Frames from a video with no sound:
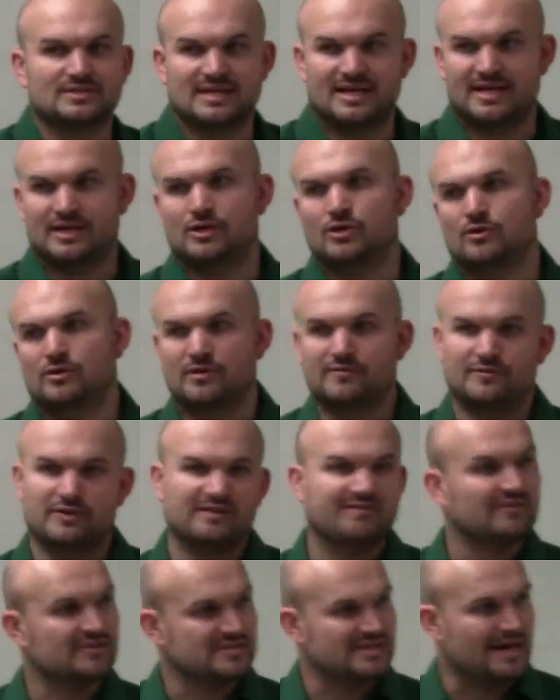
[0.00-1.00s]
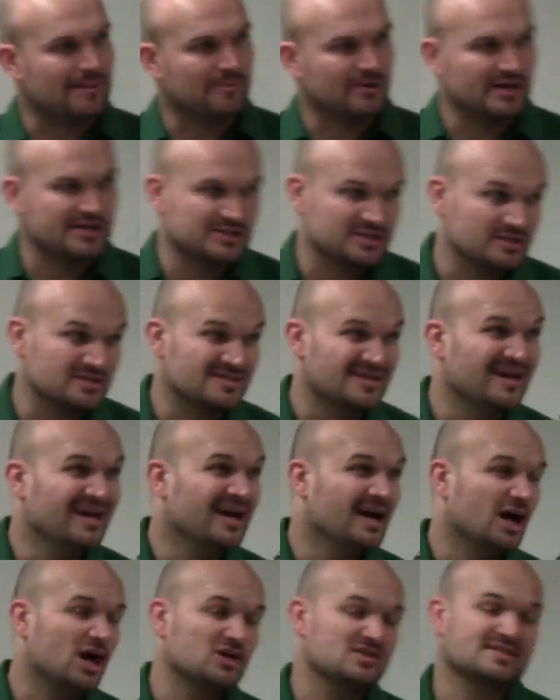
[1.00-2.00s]
day going over inverse operations.
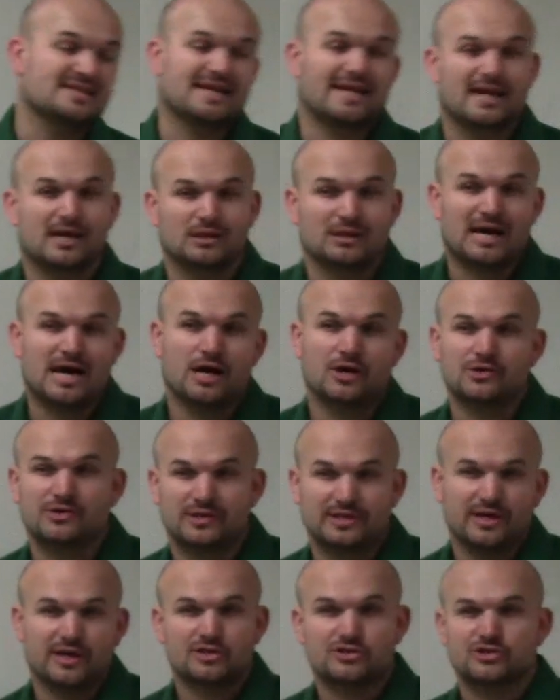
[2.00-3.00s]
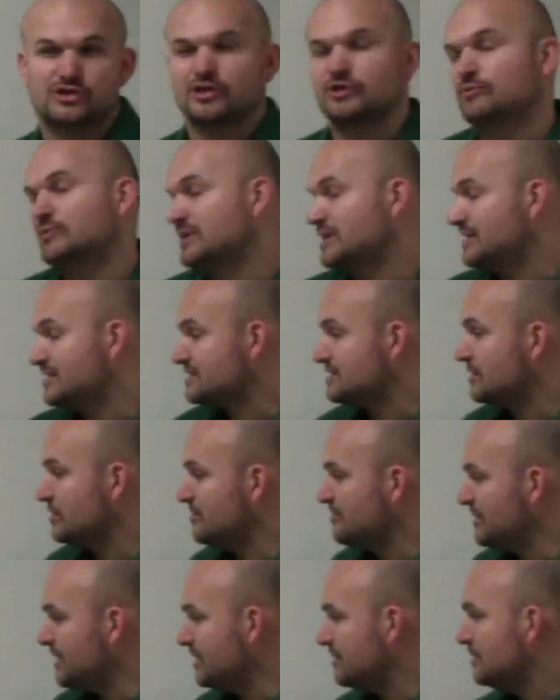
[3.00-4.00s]
I'll say it out loud, and then I'll show you what it's going to
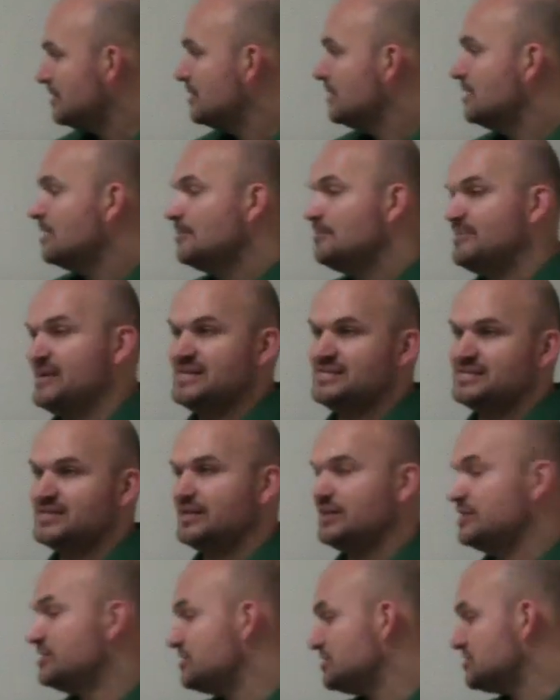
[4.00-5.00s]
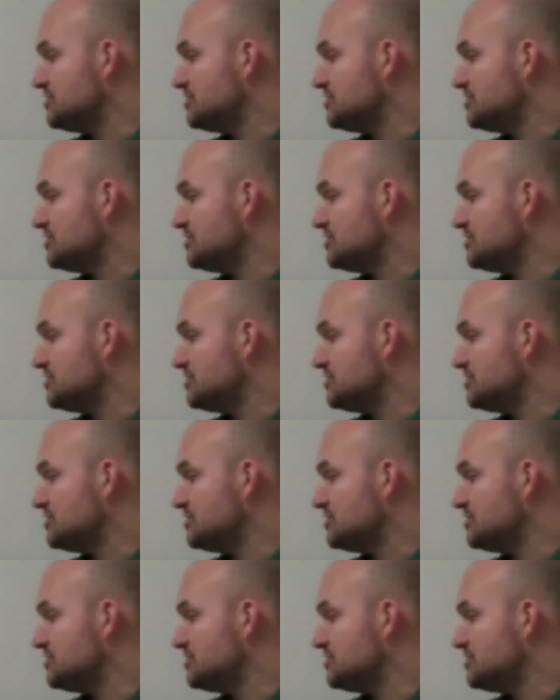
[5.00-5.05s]
be. Basically, to